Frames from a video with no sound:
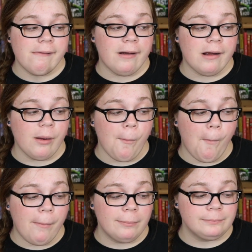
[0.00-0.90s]

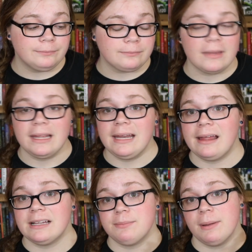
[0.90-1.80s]
Yeah,
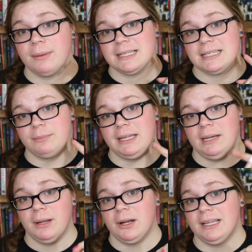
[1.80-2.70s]
that's my biggest complaint
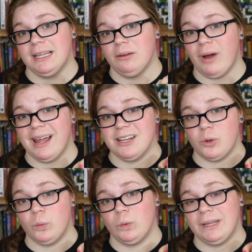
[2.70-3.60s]
about it and why I
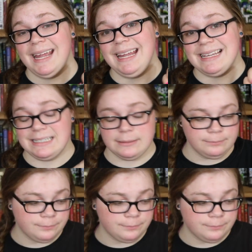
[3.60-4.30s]
don't like it.